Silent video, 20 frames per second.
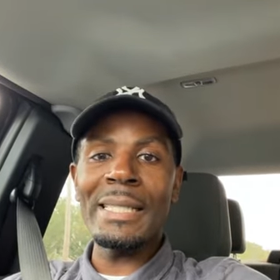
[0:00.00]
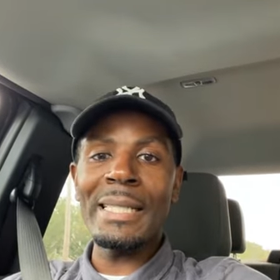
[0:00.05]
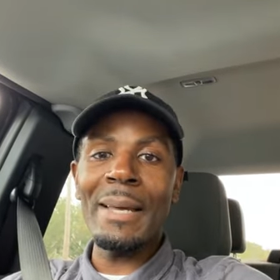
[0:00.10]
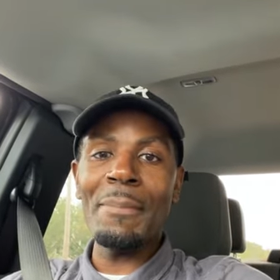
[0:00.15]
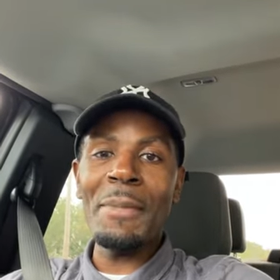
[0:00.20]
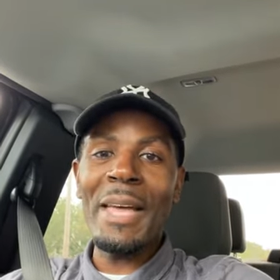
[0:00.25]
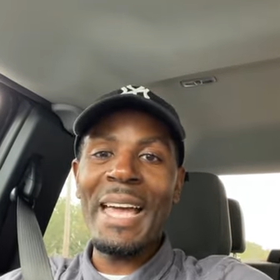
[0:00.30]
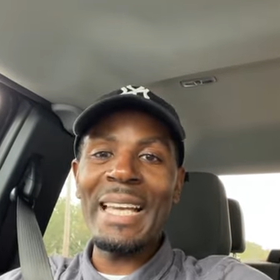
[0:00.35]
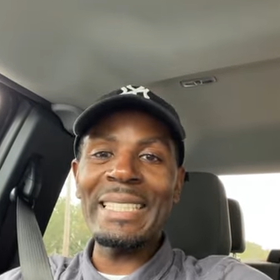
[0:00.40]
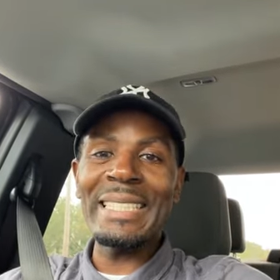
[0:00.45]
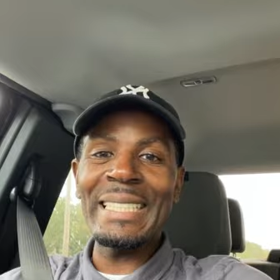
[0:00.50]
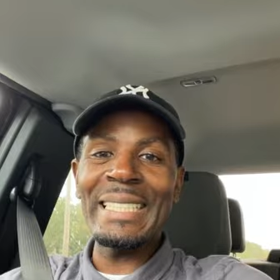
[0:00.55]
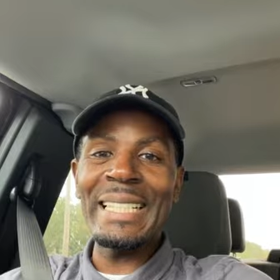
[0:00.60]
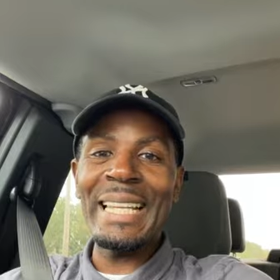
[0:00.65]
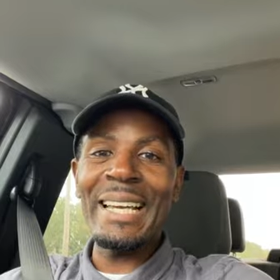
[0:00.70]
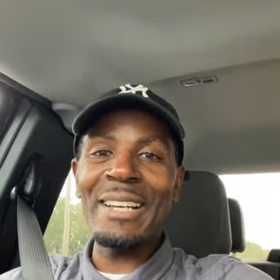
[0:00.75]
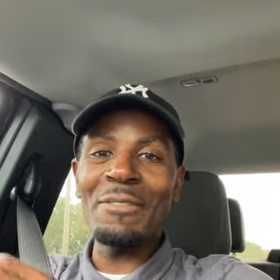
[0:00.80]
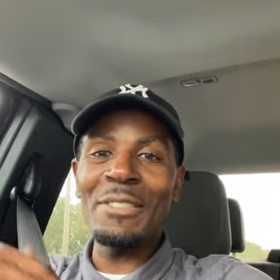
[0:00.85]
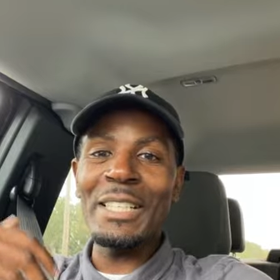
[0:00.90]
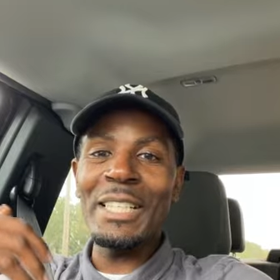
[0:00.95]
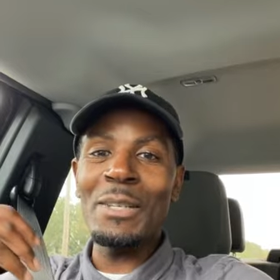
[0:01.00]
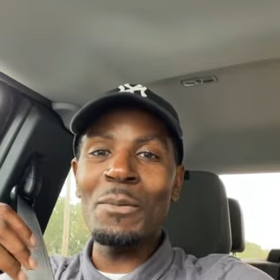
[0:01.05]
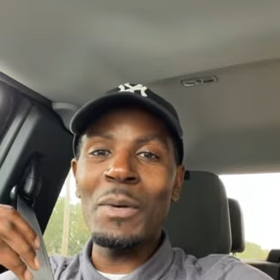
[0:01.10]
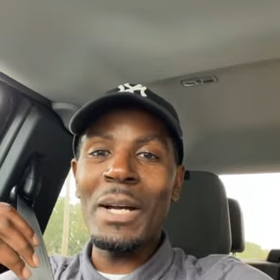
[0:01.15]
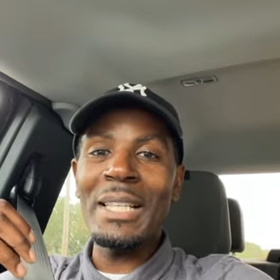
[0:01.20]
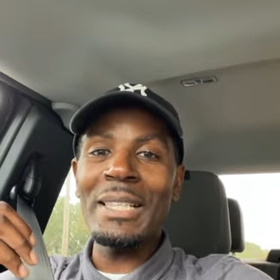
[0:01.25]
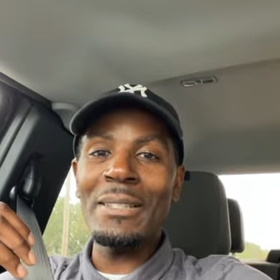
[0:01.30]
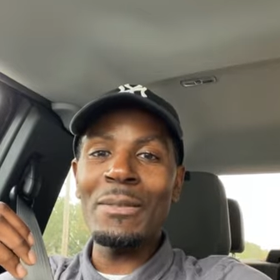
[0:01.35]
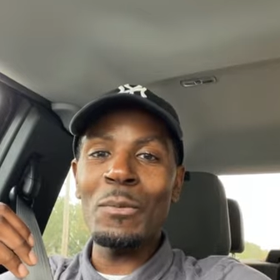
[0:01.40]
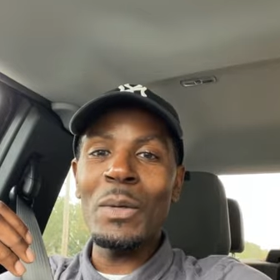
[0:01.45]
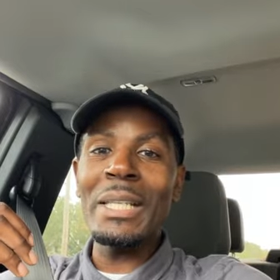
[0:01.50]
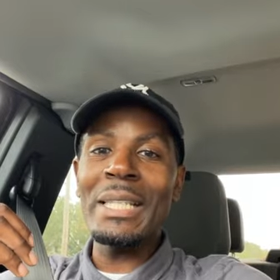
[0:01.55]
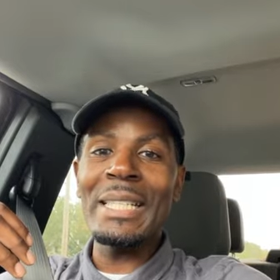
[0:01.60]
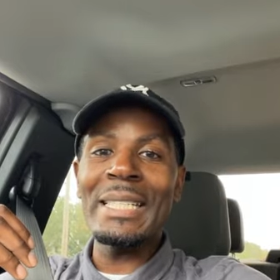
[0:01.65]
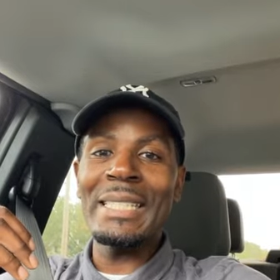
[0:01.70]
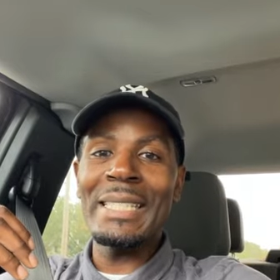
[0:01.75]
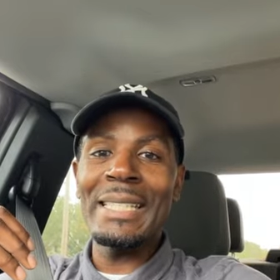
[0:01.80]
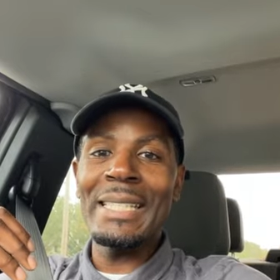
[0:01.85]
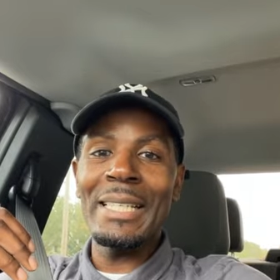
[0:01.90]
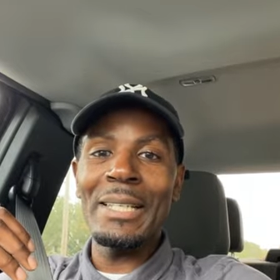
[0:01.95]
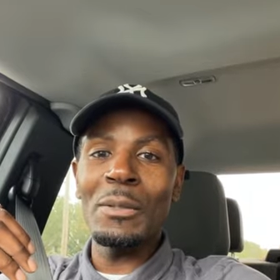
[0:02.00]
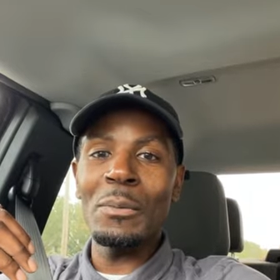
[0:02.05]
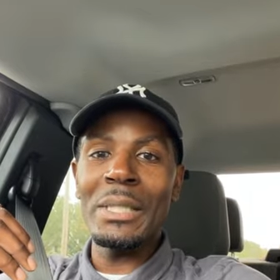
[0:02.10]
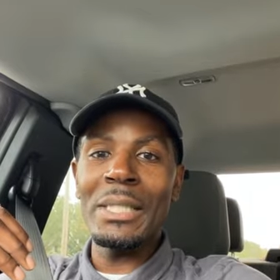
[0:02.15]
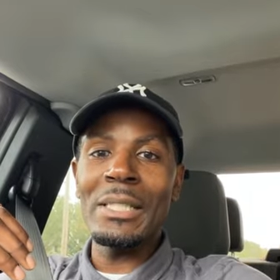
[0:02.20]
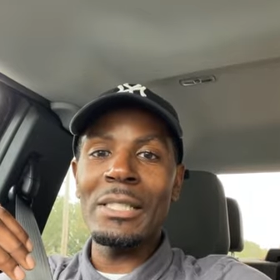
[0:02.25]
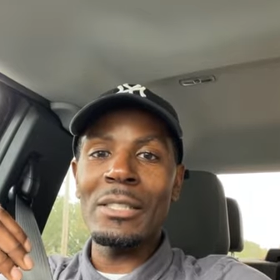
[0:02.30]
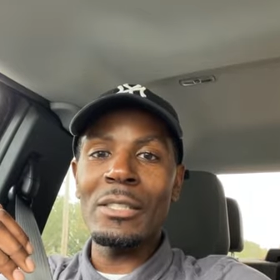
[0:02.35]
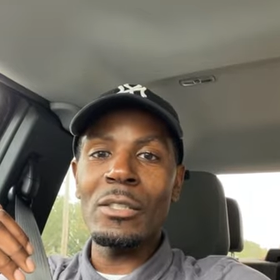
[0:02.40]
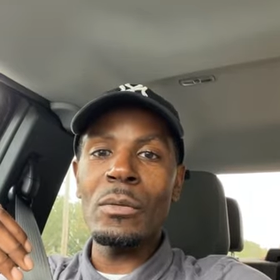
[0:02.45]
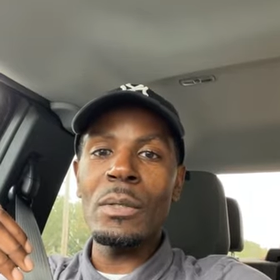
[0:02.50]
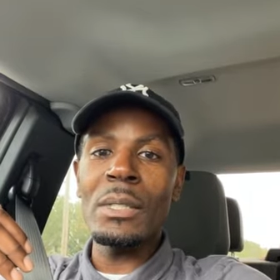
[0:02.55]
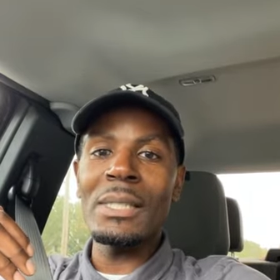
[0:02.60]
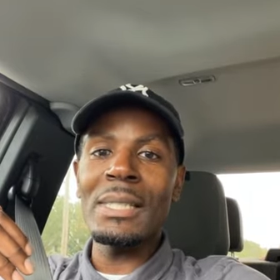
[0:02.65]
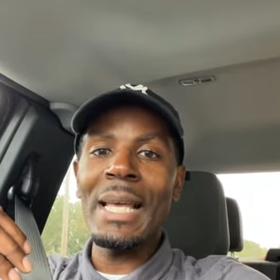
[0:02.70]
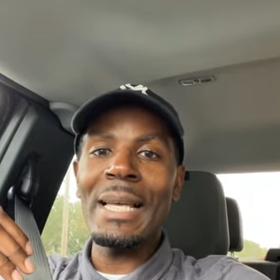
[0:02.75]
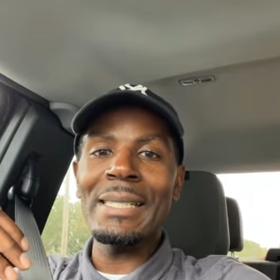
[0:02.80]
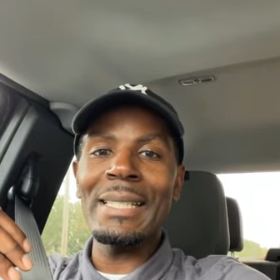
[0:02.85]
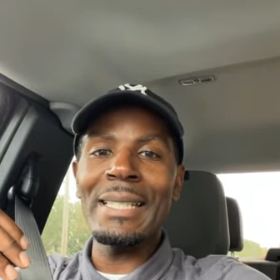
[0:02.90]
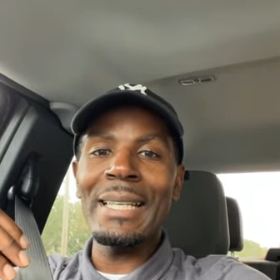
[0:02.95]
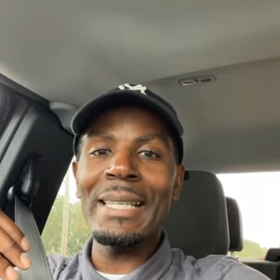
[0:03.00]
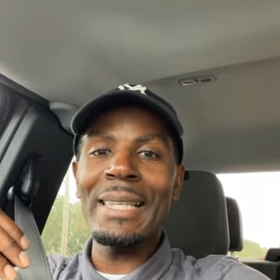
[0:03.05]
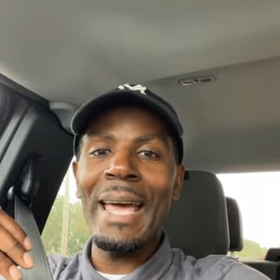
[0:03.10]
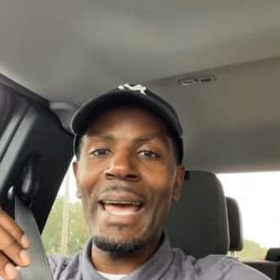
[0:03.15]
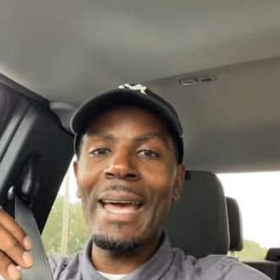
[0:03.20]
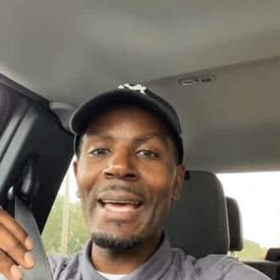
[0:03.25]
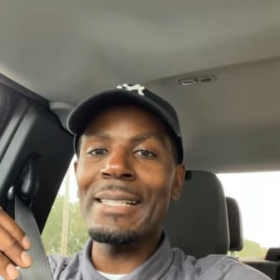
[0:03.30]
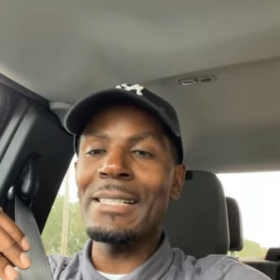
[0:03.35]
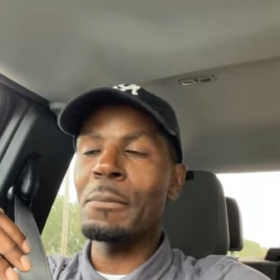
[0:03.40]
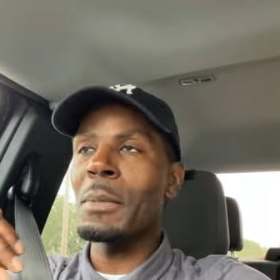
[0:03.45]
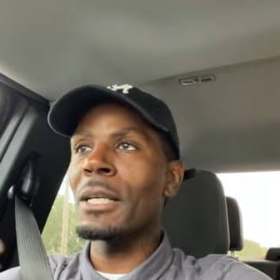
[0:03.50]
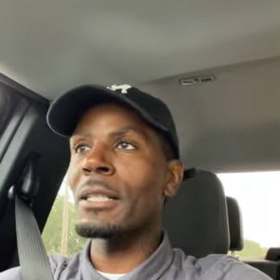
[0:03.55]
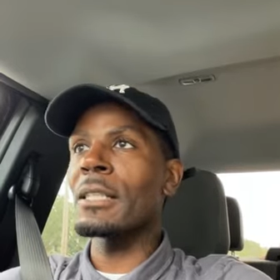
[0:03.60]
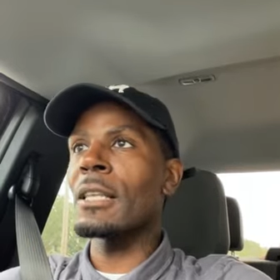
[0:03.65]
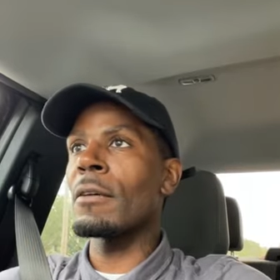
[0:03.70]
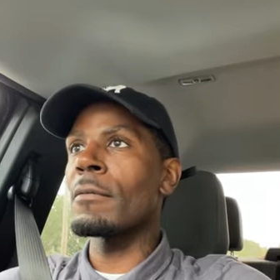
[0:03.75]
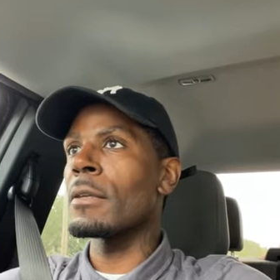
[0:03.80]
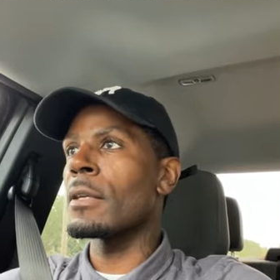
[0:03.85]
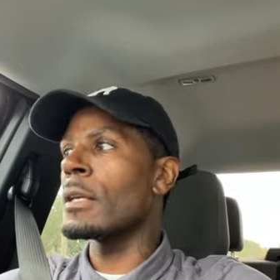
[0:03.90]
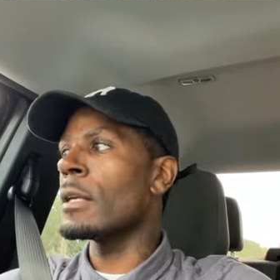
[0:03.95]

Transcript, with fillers: And I'm actually not really well willing to deal with this too, because that's another aspect of it.